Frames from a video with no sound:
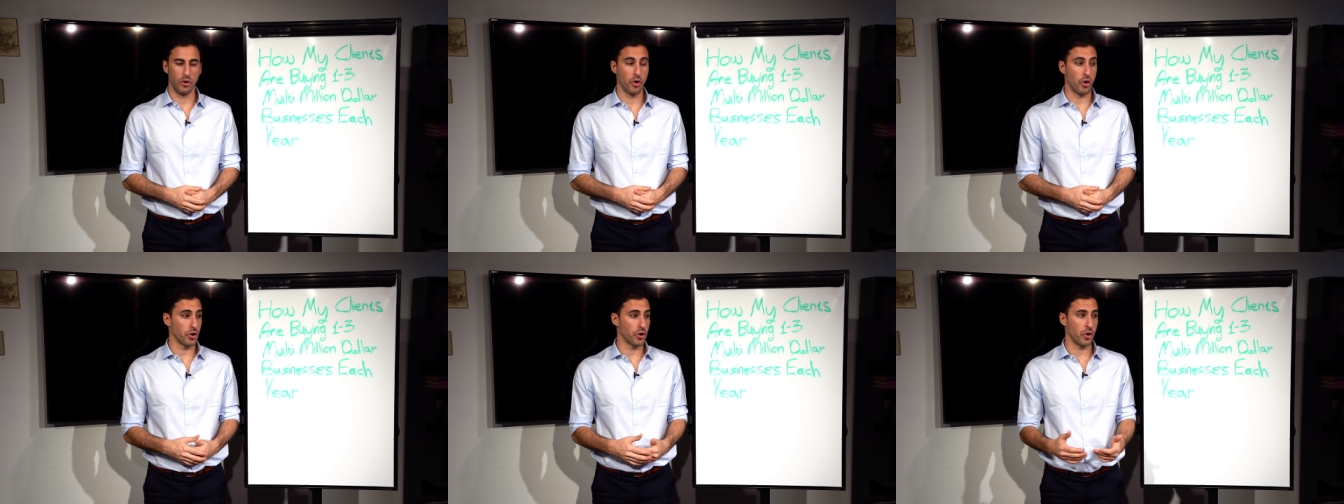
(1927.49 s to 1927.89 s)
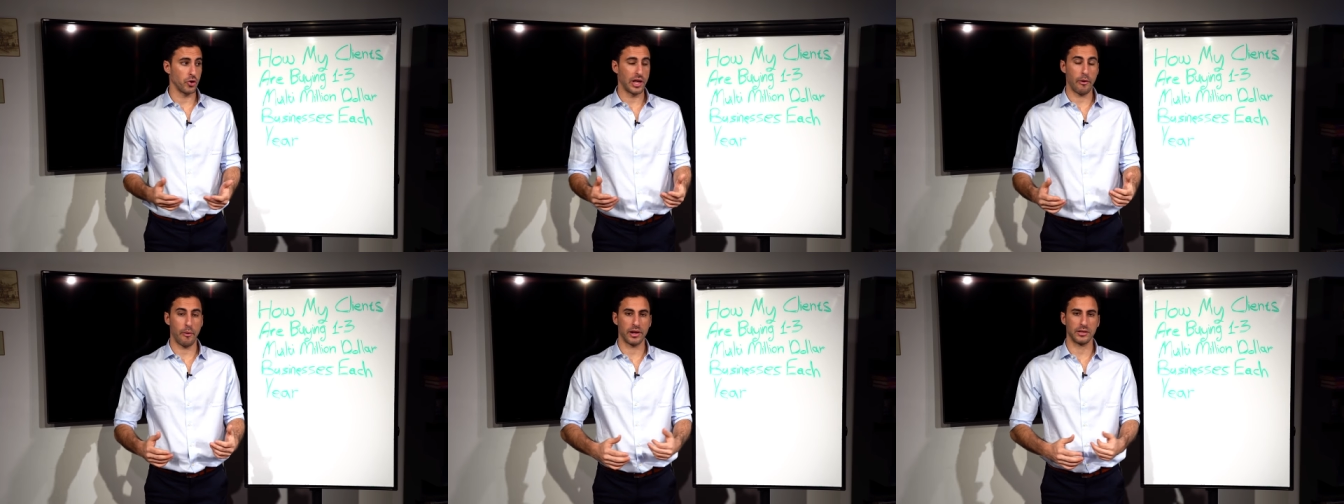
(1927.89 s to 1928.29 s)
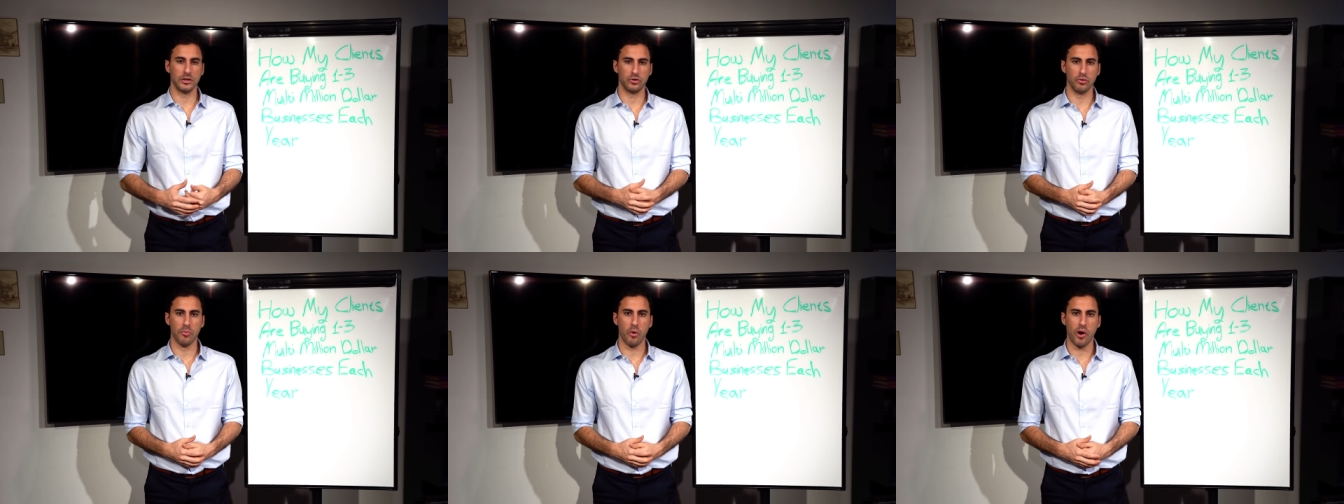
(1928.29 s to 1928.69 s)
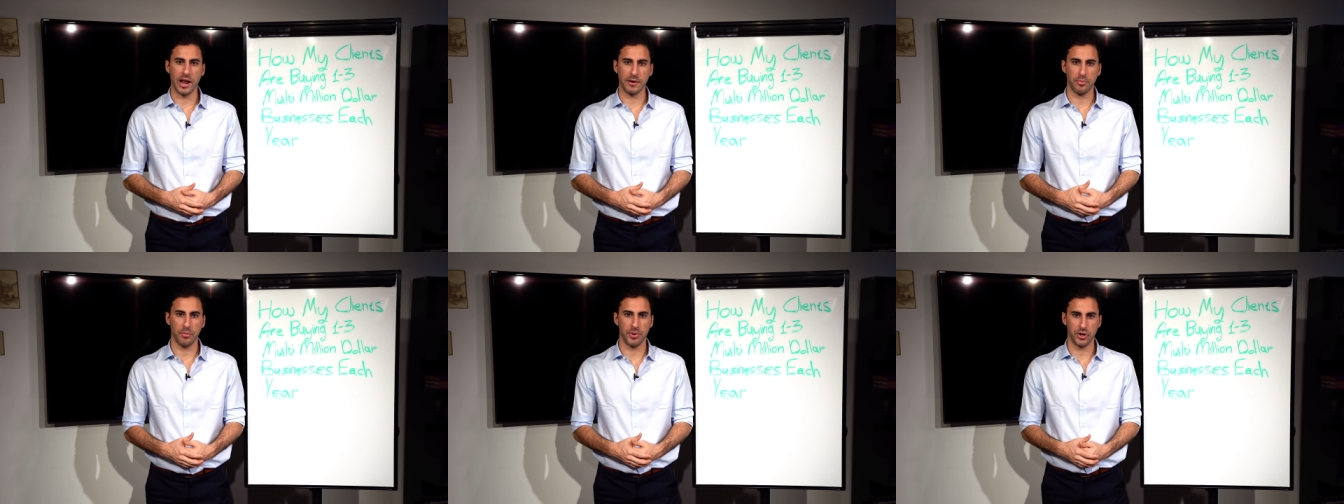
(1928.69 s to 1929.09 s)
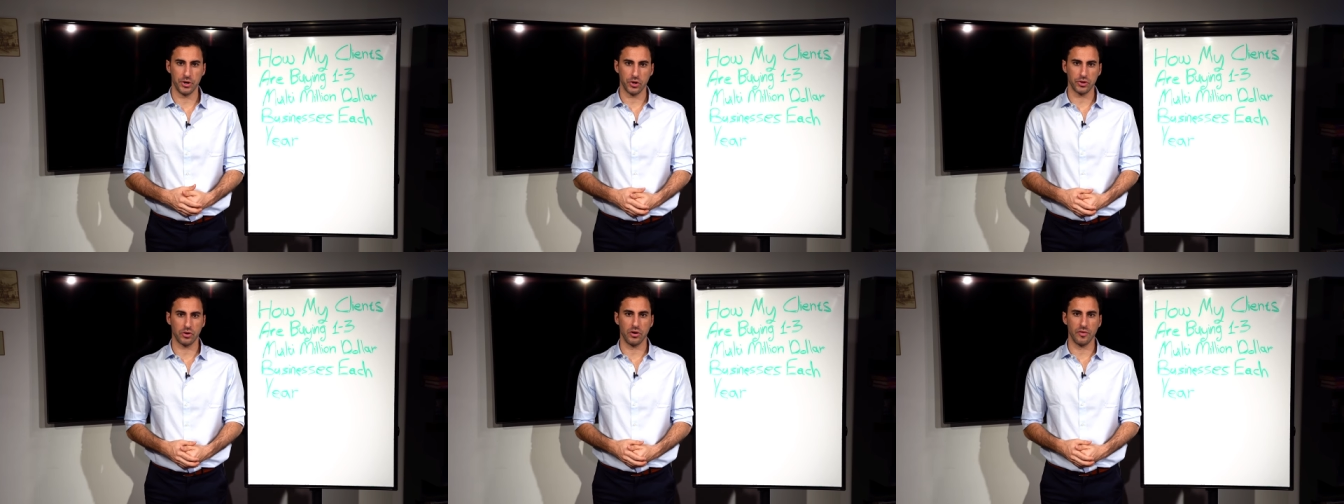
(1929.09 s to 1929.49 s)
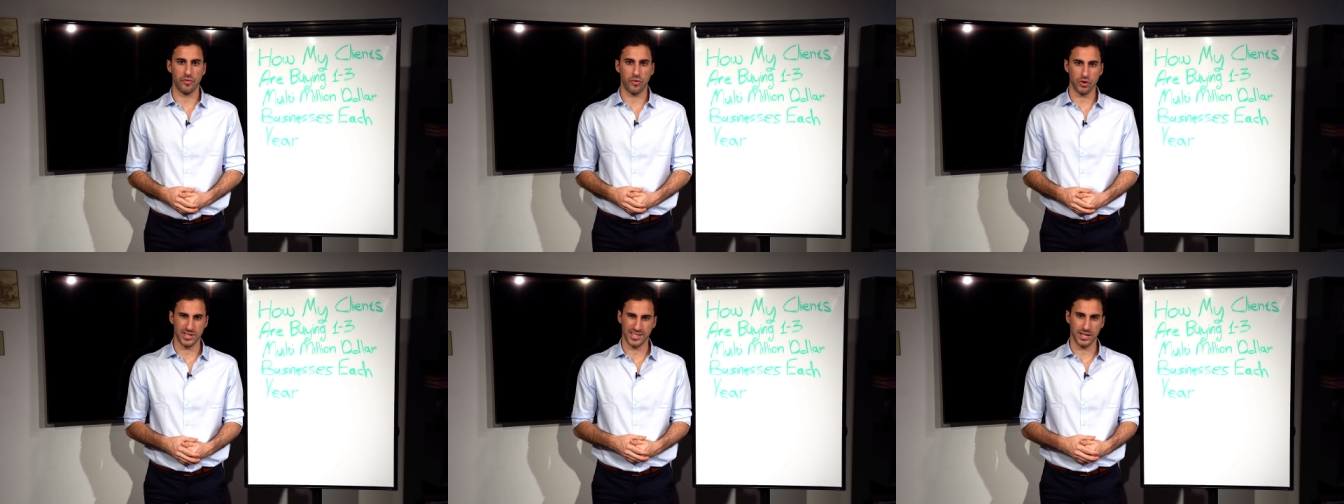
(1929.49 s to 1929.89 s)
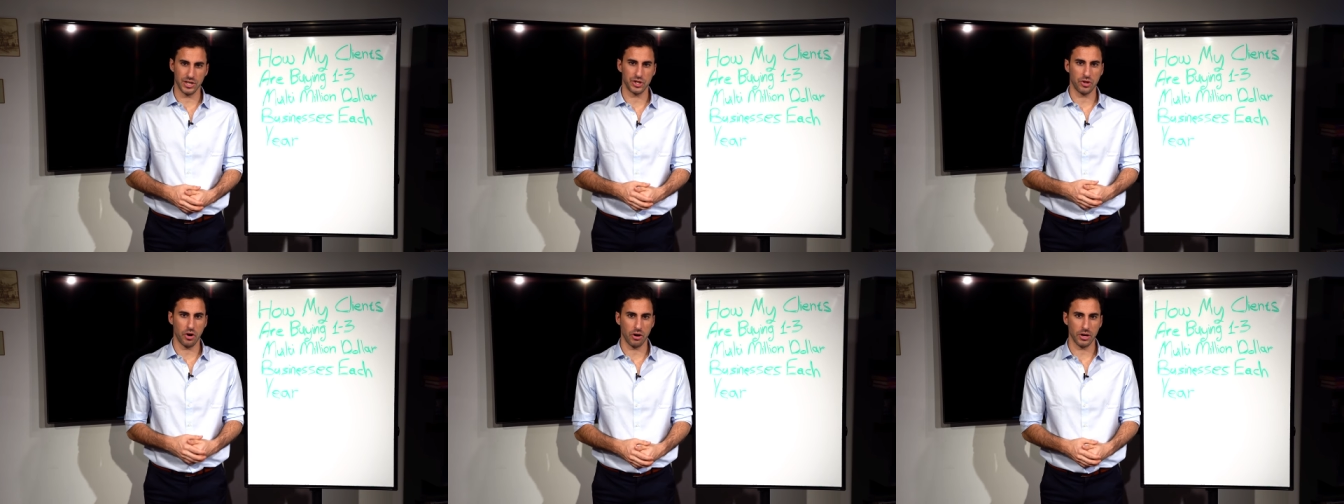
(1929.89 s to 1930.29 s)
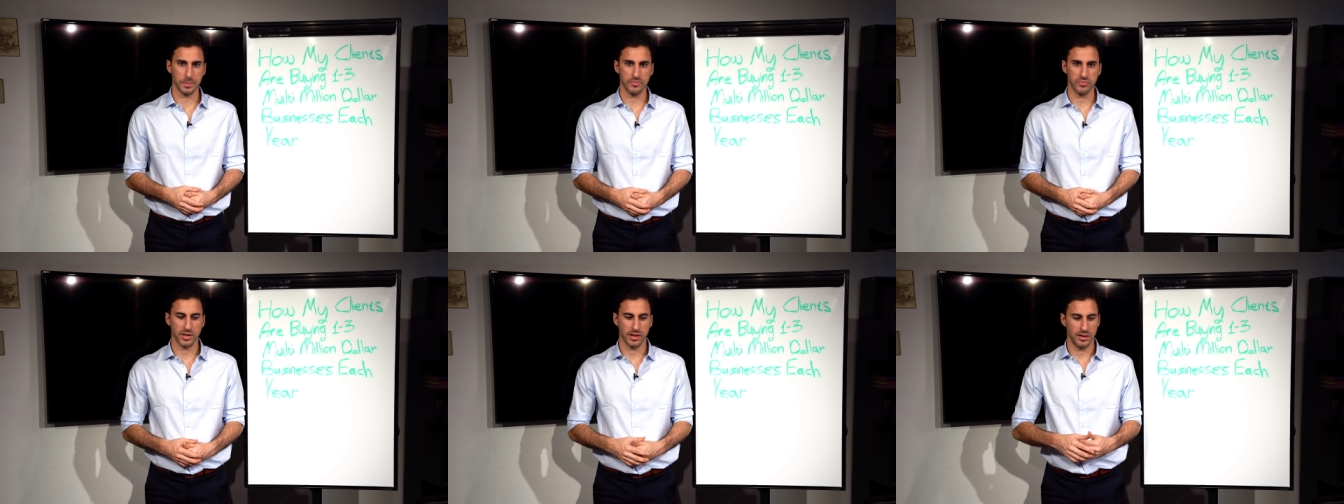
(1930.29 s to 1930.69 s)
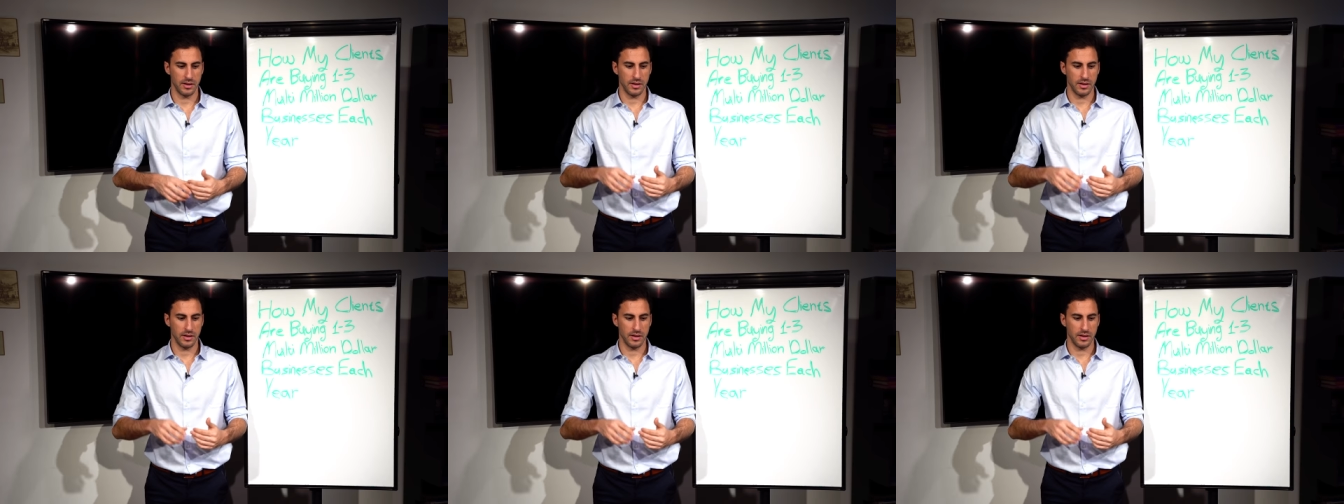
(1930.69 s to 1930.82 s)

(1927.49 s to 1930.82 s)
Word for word: or go directly to moranpober.com forward slash talk